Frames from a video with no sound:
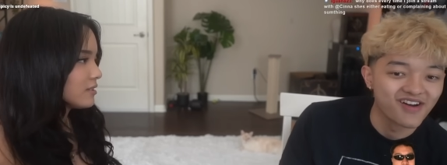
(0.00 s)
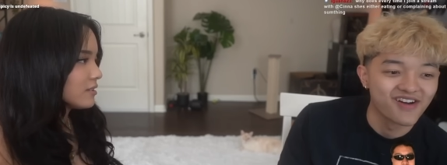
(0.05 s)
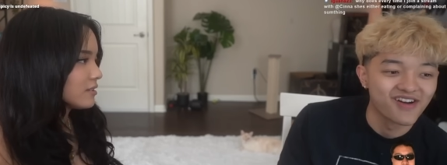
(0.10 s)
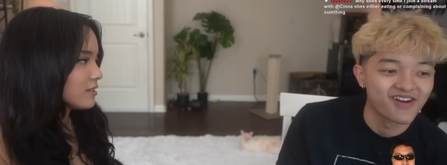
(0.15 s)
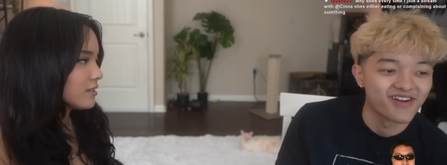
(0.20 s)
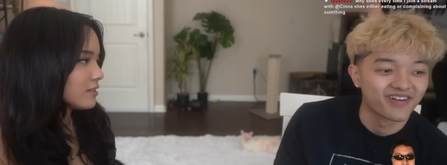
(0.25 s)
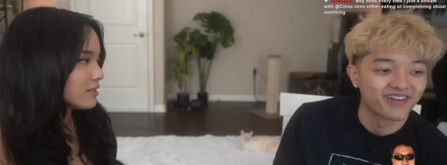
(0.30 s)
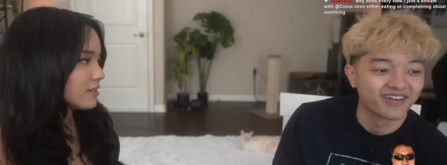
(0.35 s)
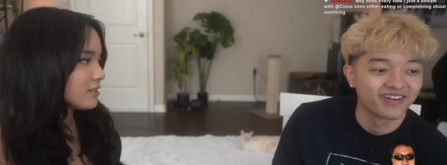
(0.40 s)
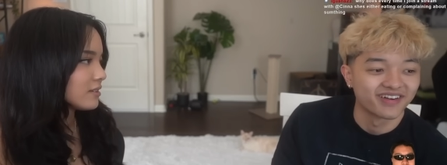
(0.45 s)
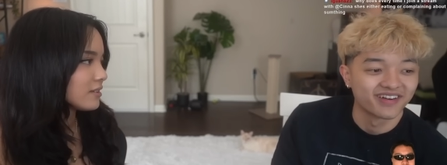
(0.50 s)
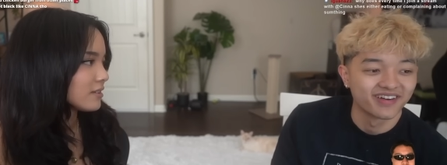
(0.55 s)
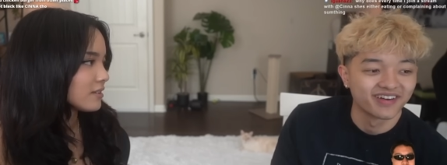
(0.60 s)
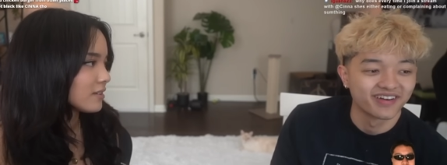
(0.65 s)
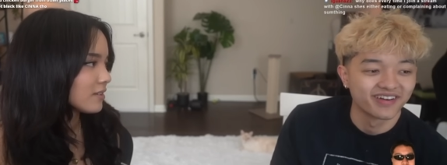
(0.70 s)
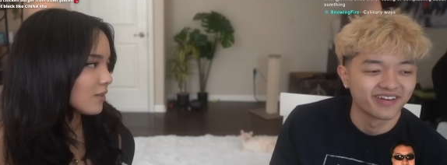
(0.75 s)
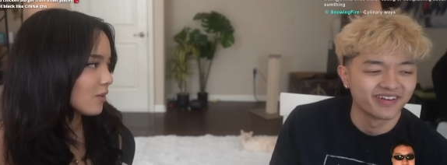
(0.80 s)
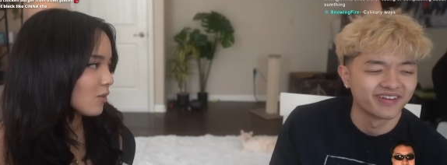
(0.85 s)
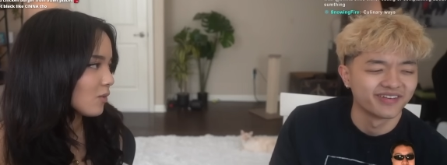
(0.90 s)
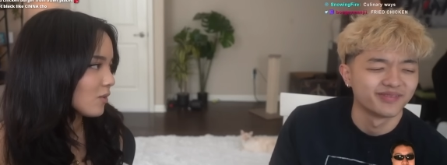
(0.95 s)

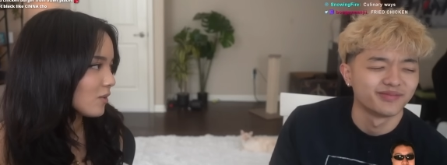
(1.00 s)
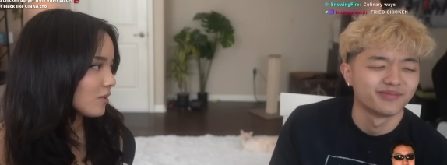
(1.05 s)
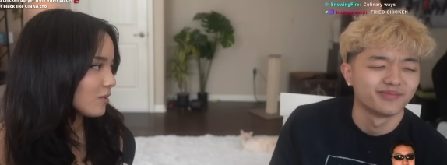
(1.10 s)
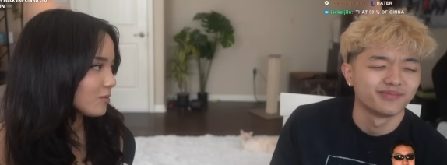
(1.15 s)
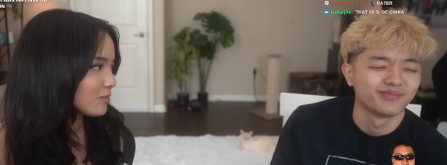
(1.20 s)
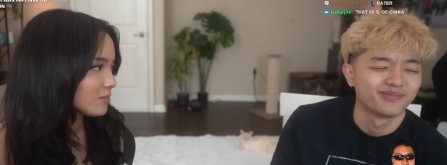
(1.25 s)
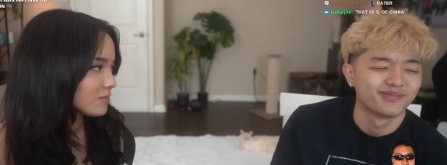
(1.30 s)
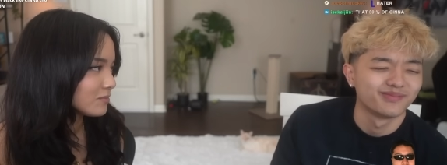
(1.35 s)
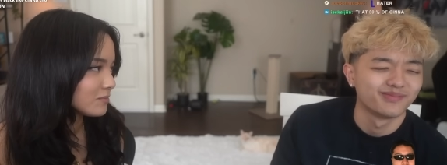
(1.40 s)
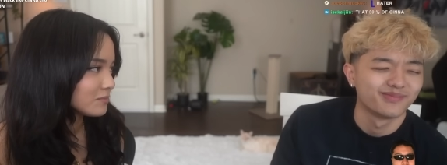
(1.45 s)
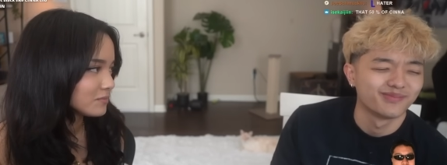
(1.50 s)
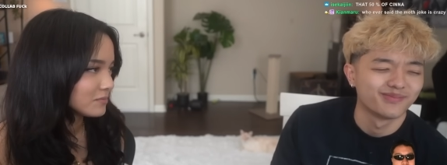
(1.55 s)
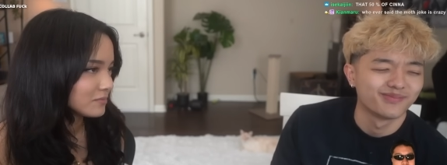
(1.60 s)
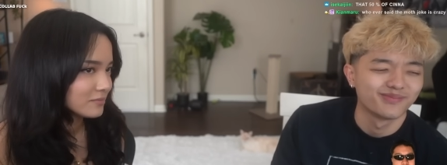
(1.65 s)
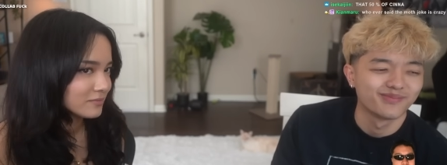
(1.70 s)
(no one is talking)